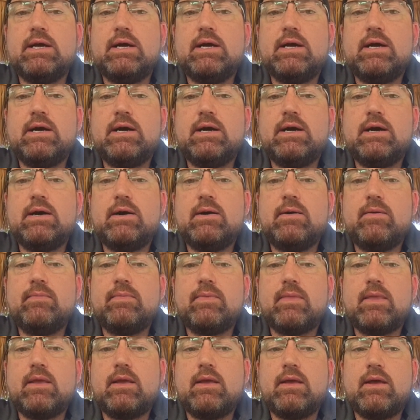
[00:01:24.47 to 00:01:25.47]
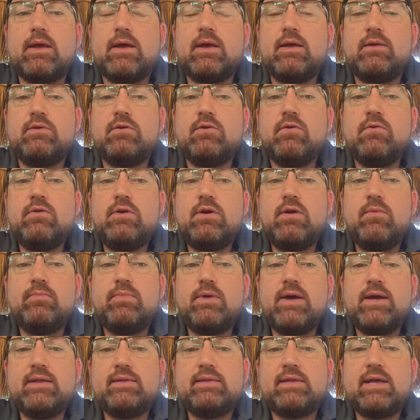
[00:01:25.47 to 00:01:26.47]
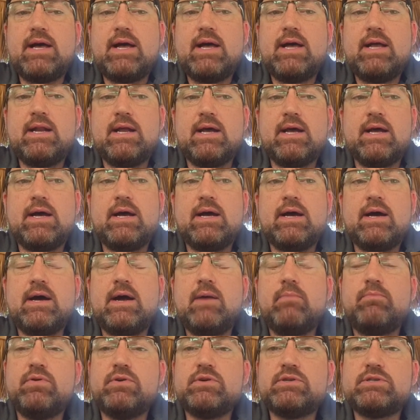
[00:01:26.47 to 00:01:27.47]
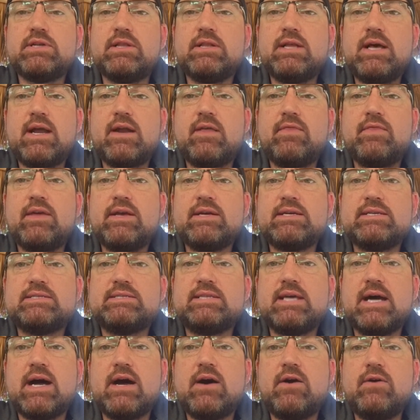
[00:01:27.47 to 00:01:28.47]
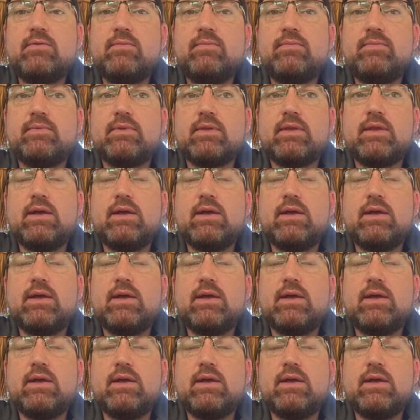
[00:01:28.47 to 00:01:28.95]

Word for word: Uh, and growing up like that, uh, I pushed a lot of things down.